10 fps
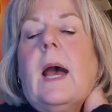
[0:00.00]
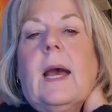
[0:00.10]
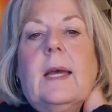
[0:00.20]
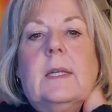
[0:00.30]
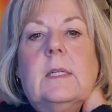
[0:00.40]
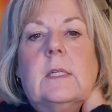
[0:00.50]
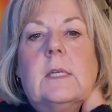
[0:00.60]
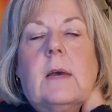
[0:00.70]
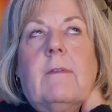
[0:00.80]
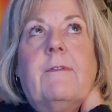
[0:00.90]
and
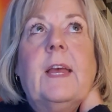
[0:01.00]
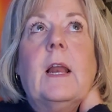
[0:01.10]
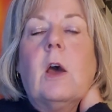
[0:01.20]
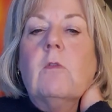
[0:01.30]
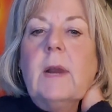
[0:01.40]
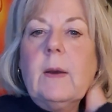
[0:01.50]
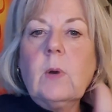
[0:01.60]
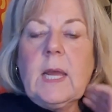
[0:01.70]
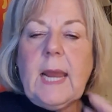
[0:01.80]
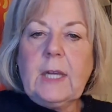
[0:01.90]
feel a real
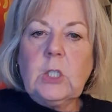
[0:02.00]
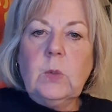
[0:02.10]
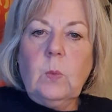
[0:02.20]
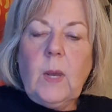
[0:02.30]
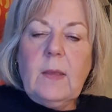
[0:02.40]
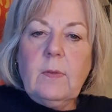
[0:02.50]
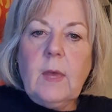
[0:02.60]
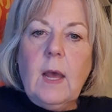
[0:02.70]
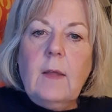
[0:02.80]
connection with.